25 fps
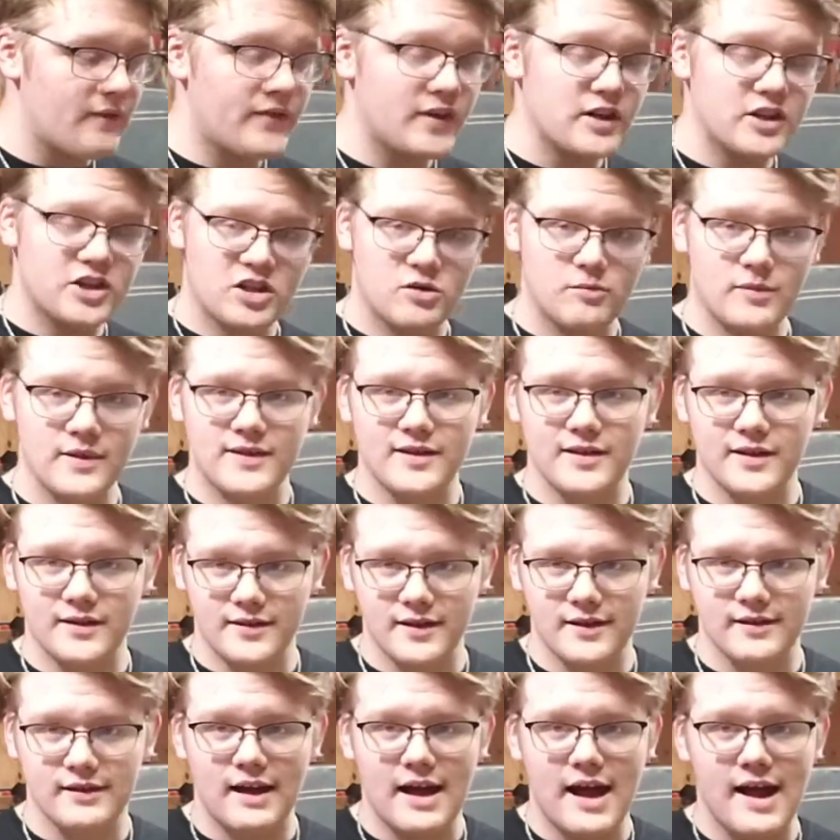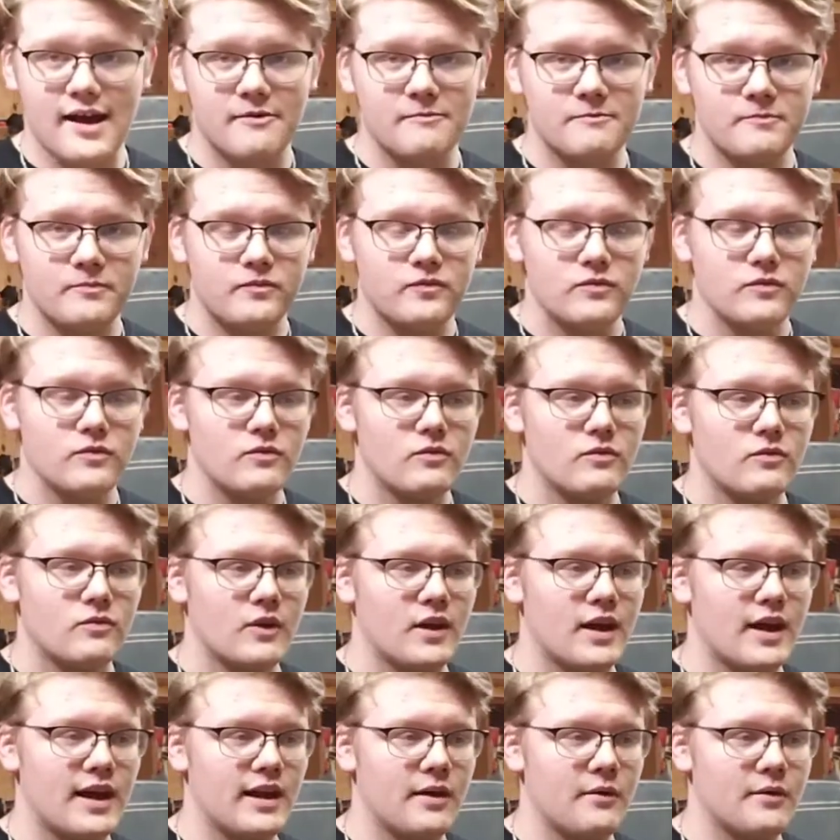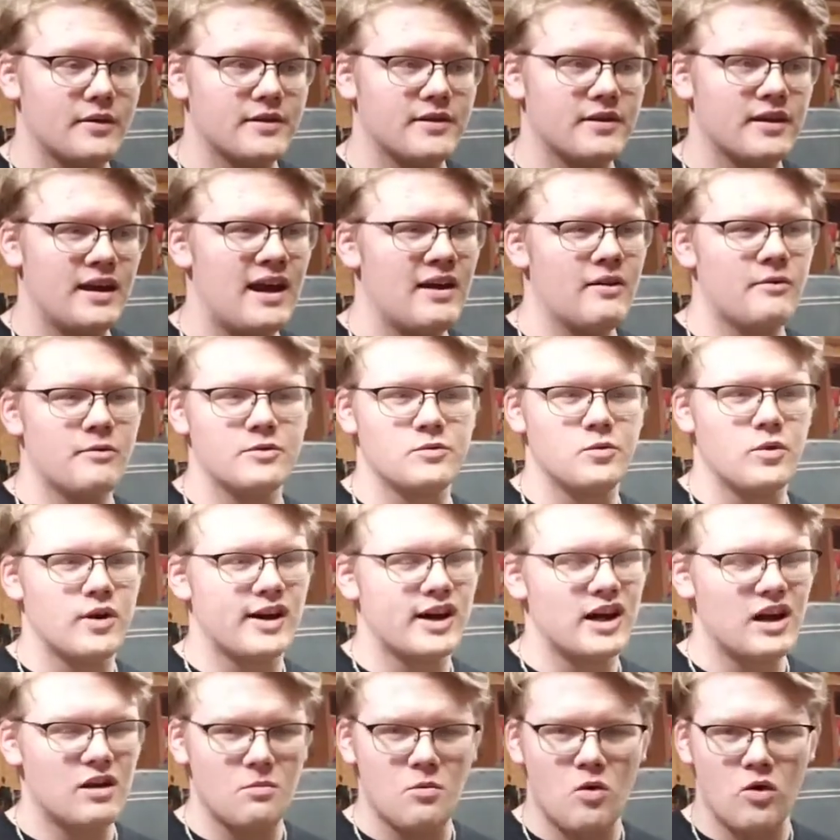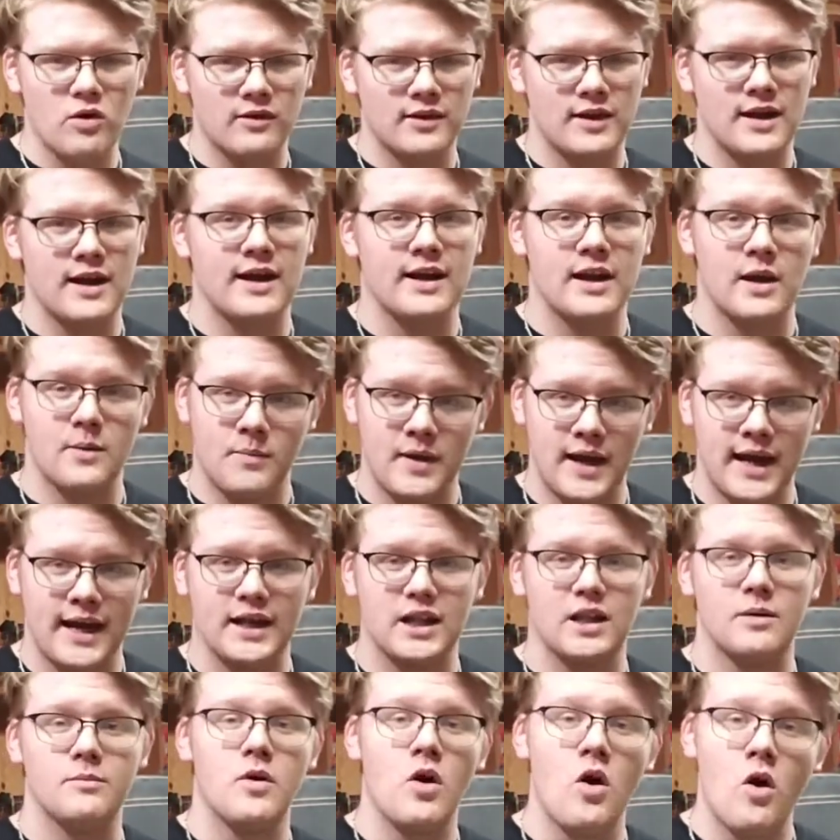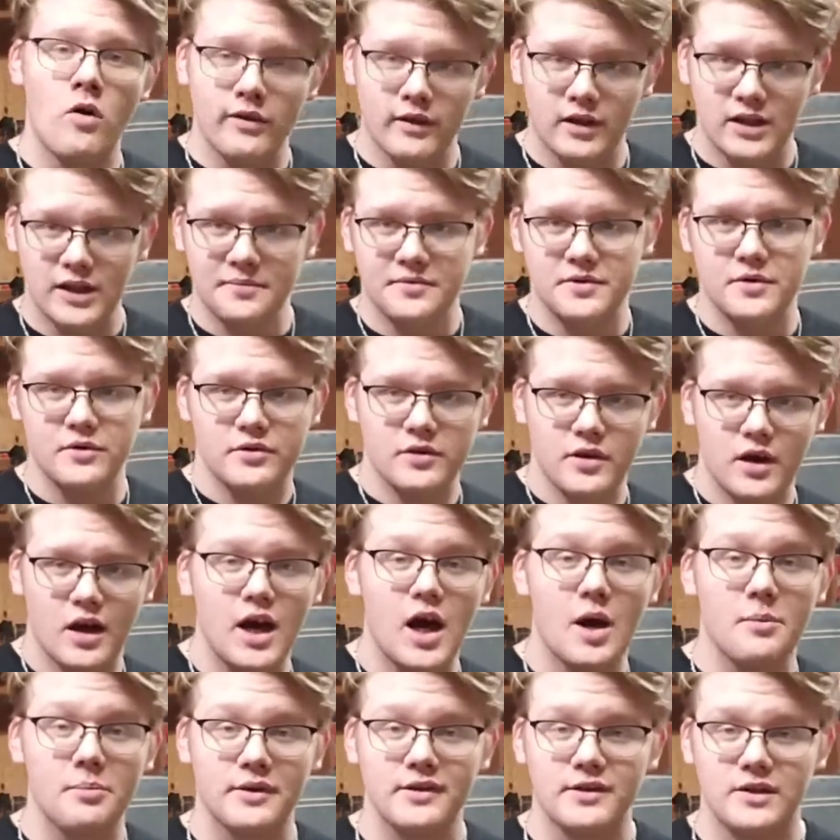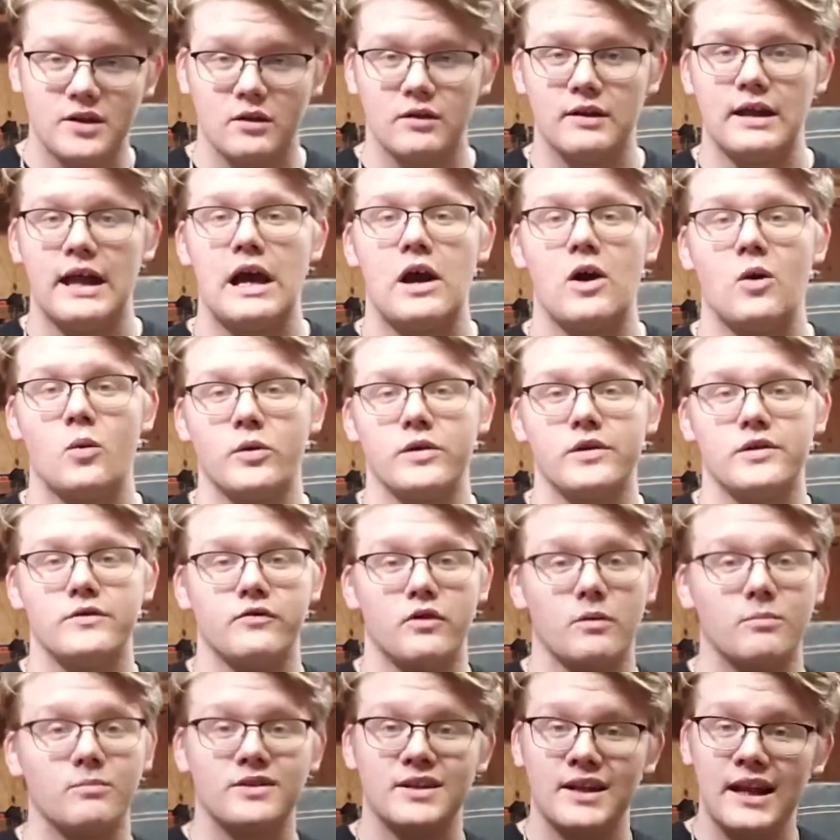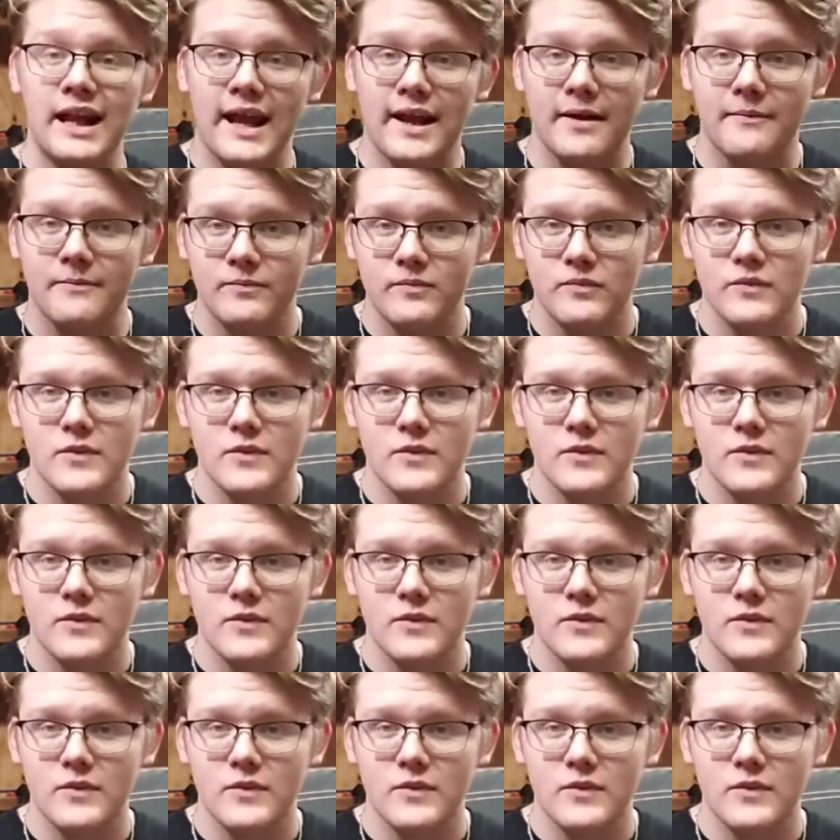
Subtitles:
finished them at 6 o'clock, and I was working on them all day, and I painted them. All the clips you saw up until now was from today.